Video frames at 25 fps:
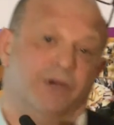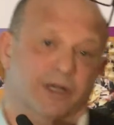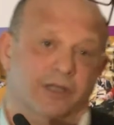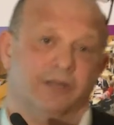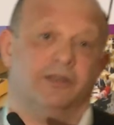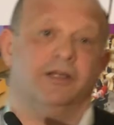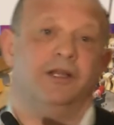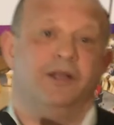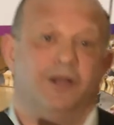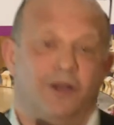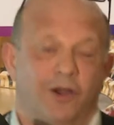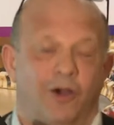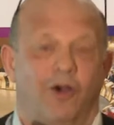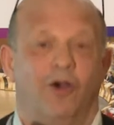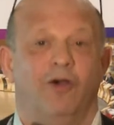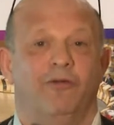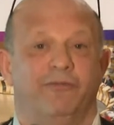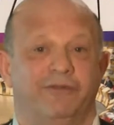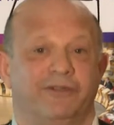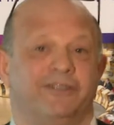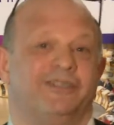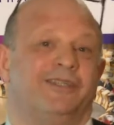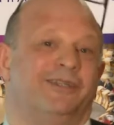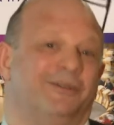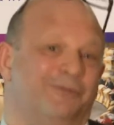Well,
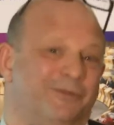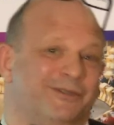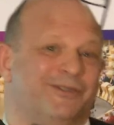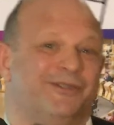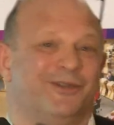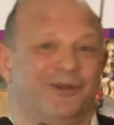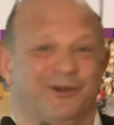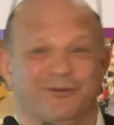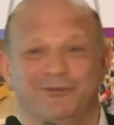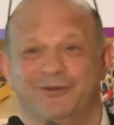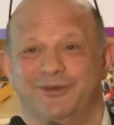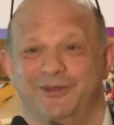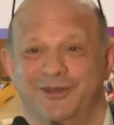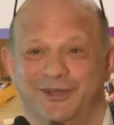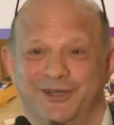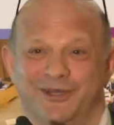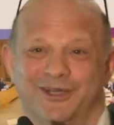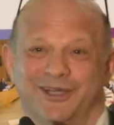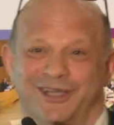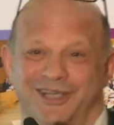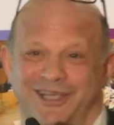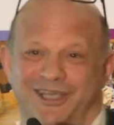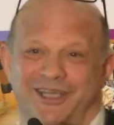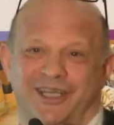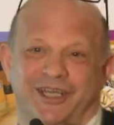obviously we start with the
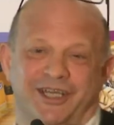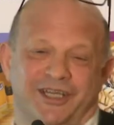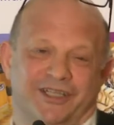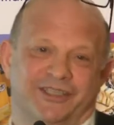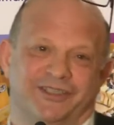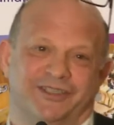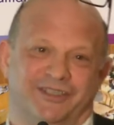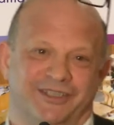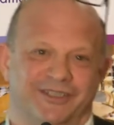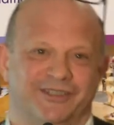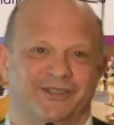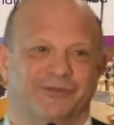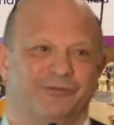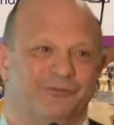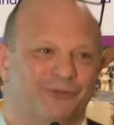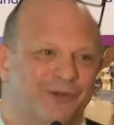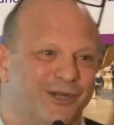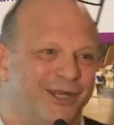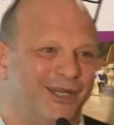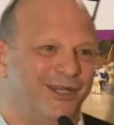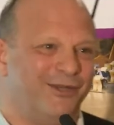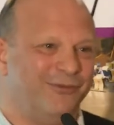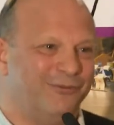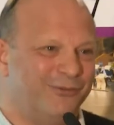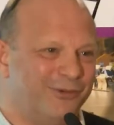early years. These are
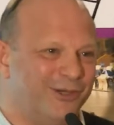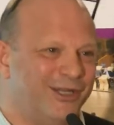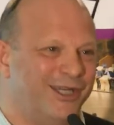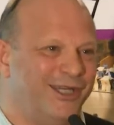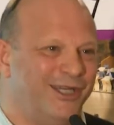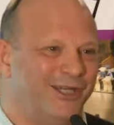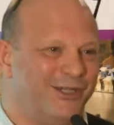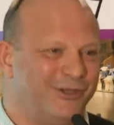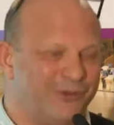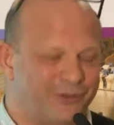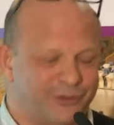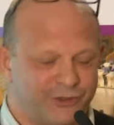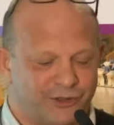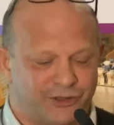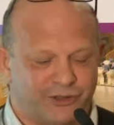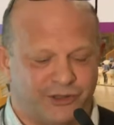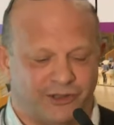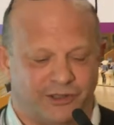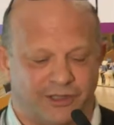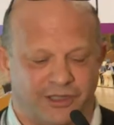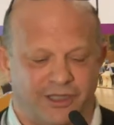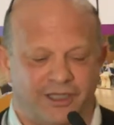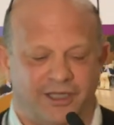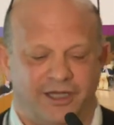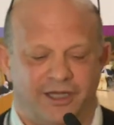really, really
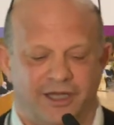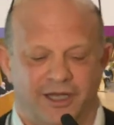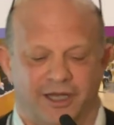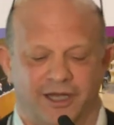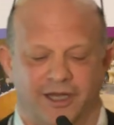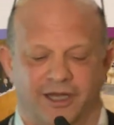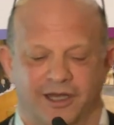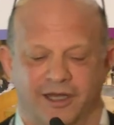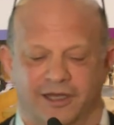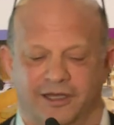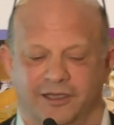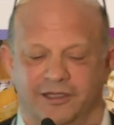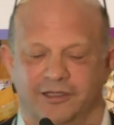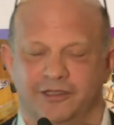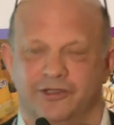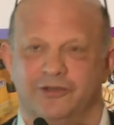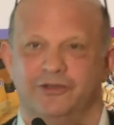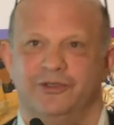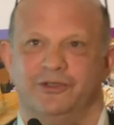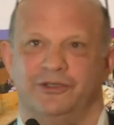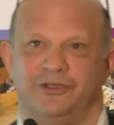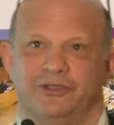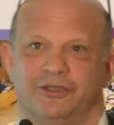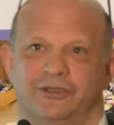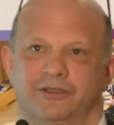crucial, uh,
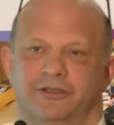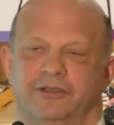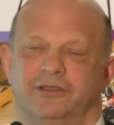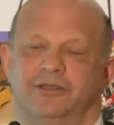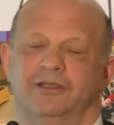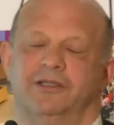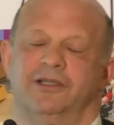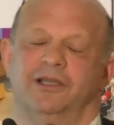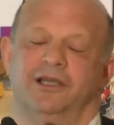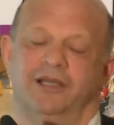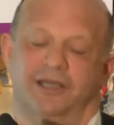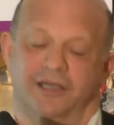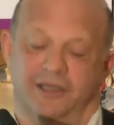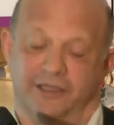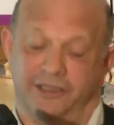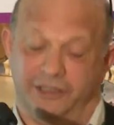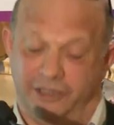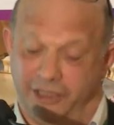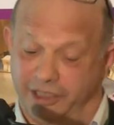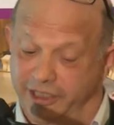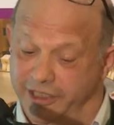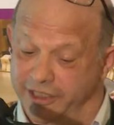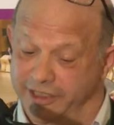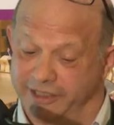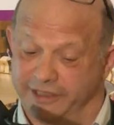crucial uh,
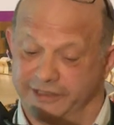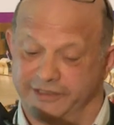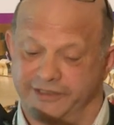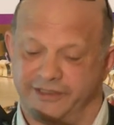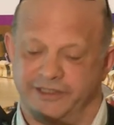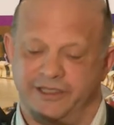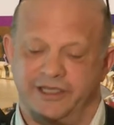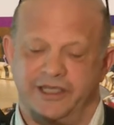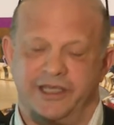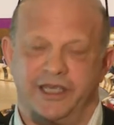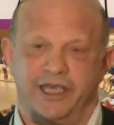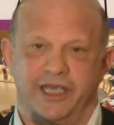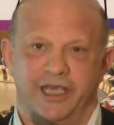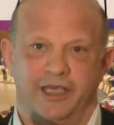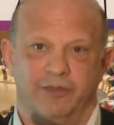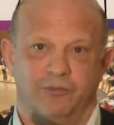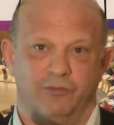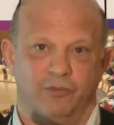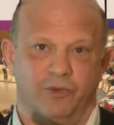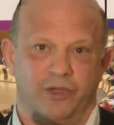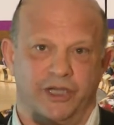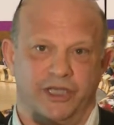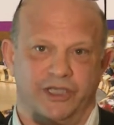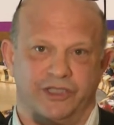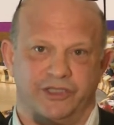years in
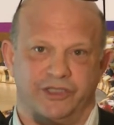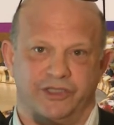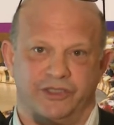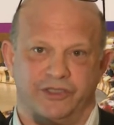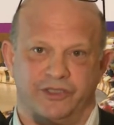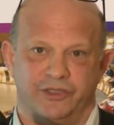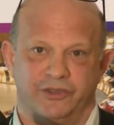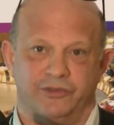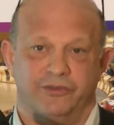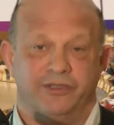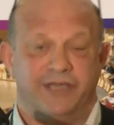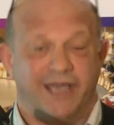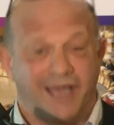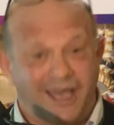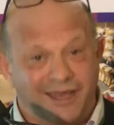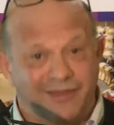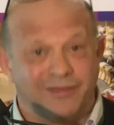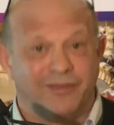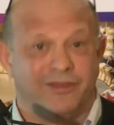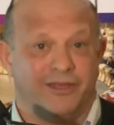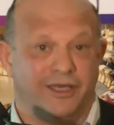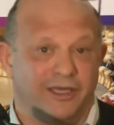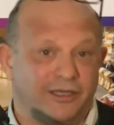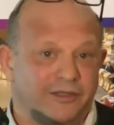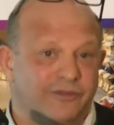which to get
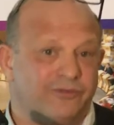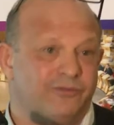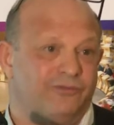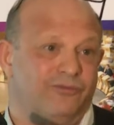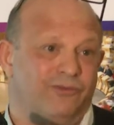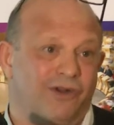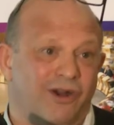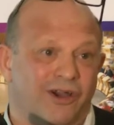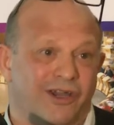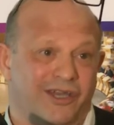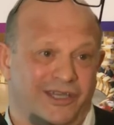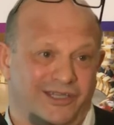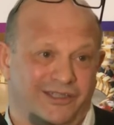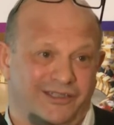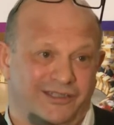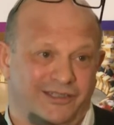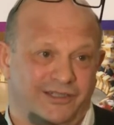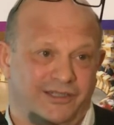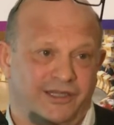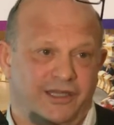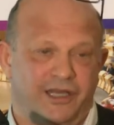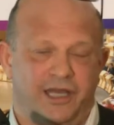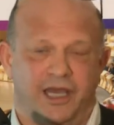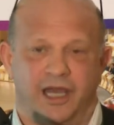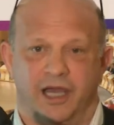things right.
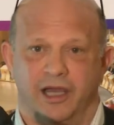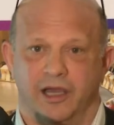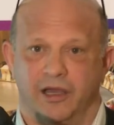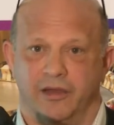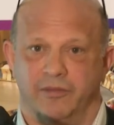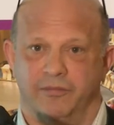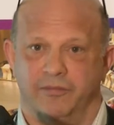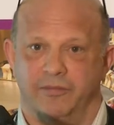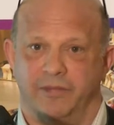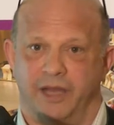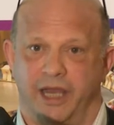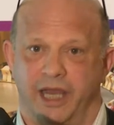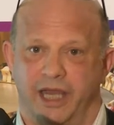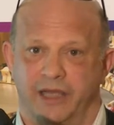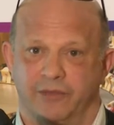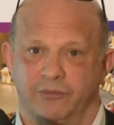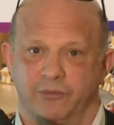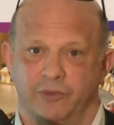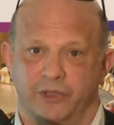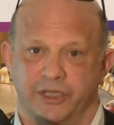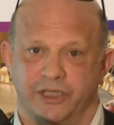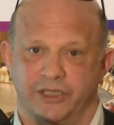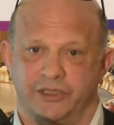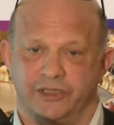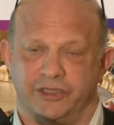Um, and
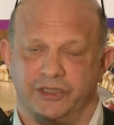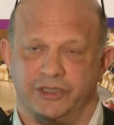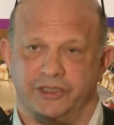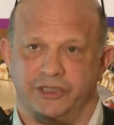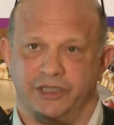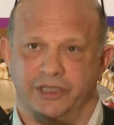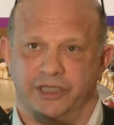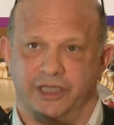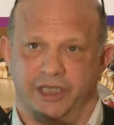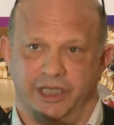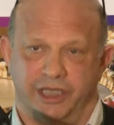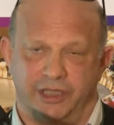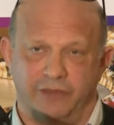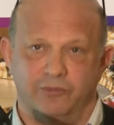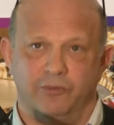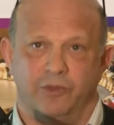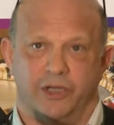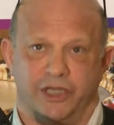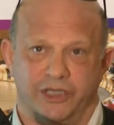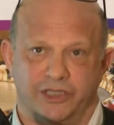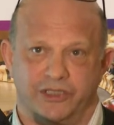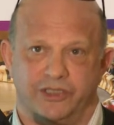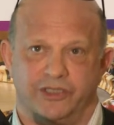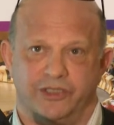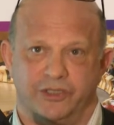which, in
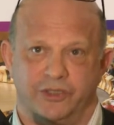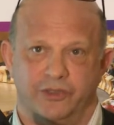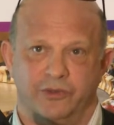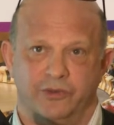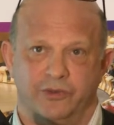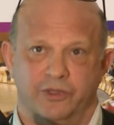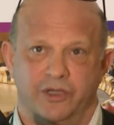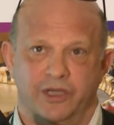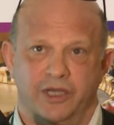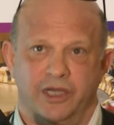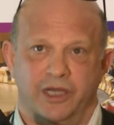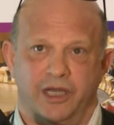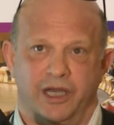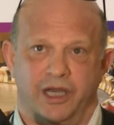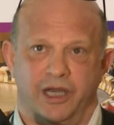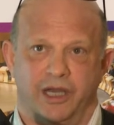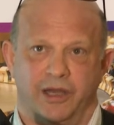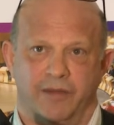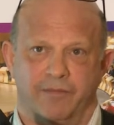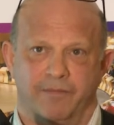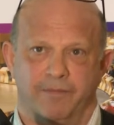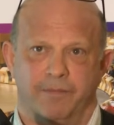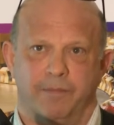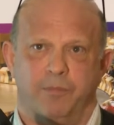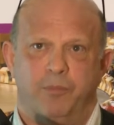which to
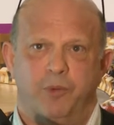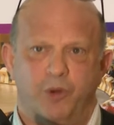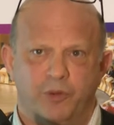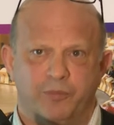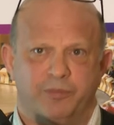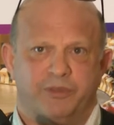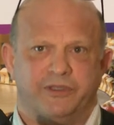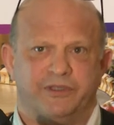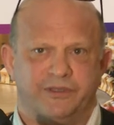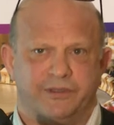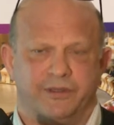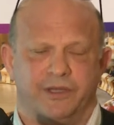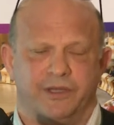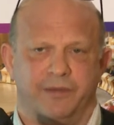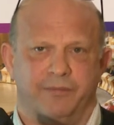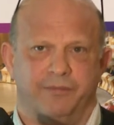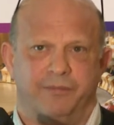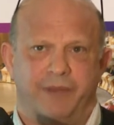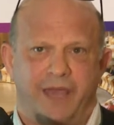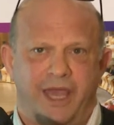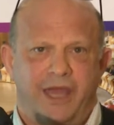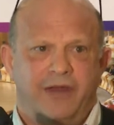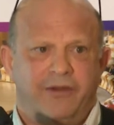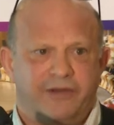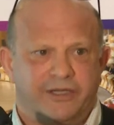um, put
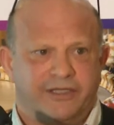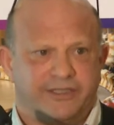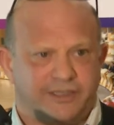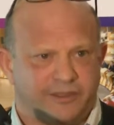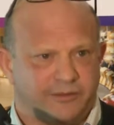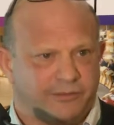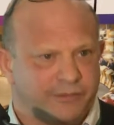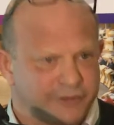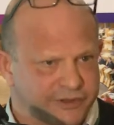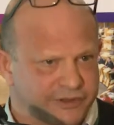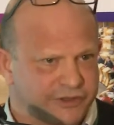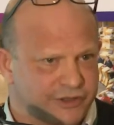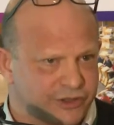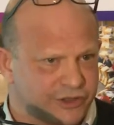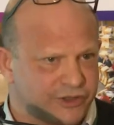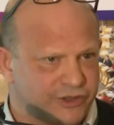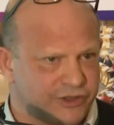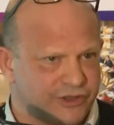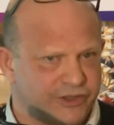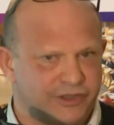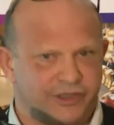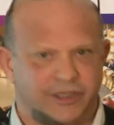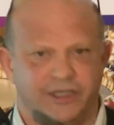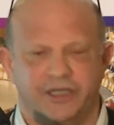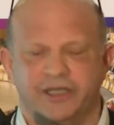parents in a
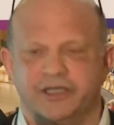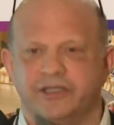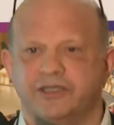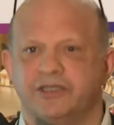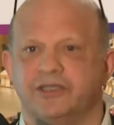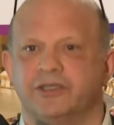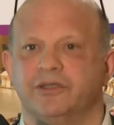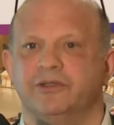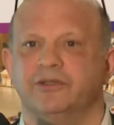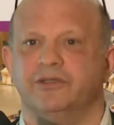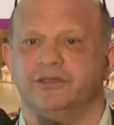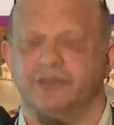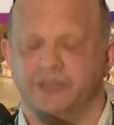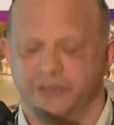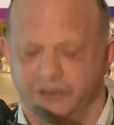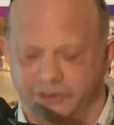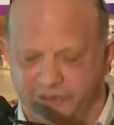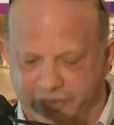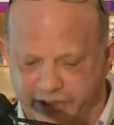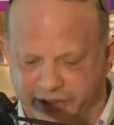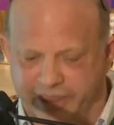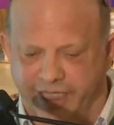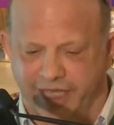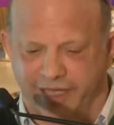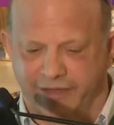position to, to,
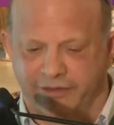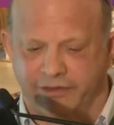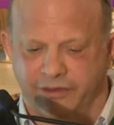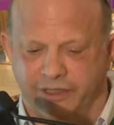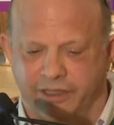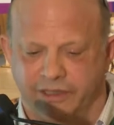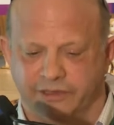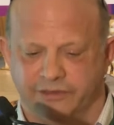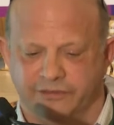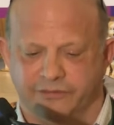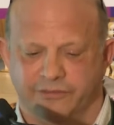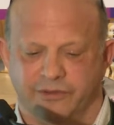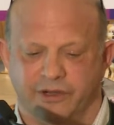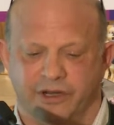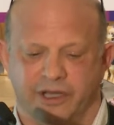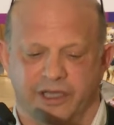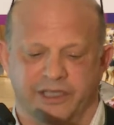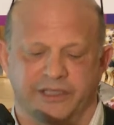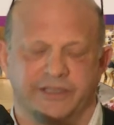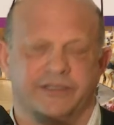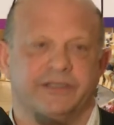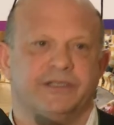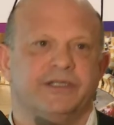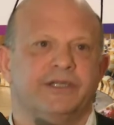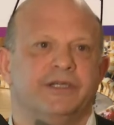to get things
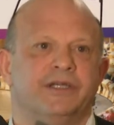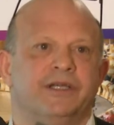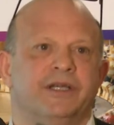right.